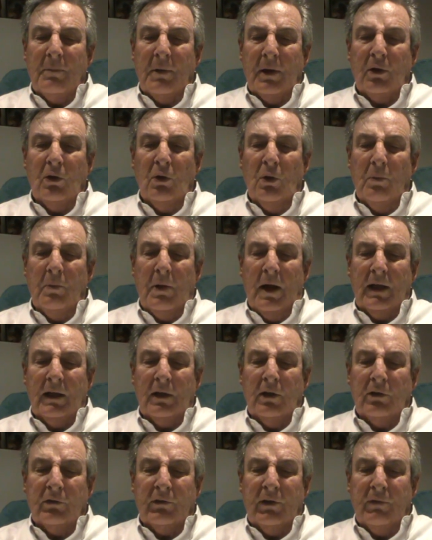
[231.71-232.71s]
But Cool
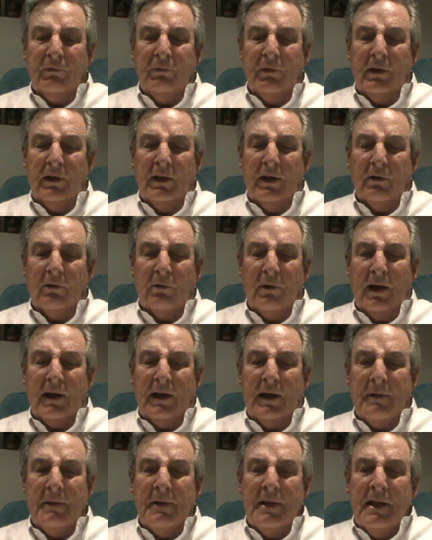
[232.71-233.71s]
Bicol definitely a
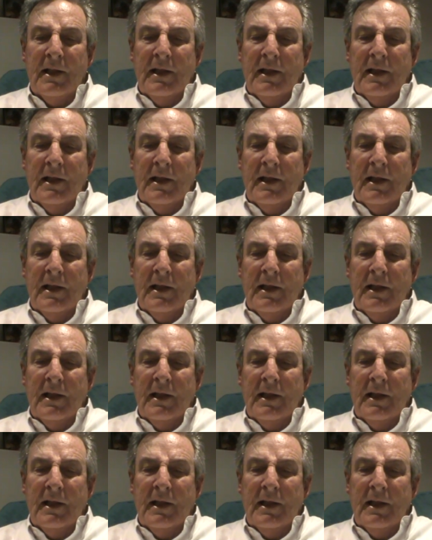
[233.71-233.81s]
runner.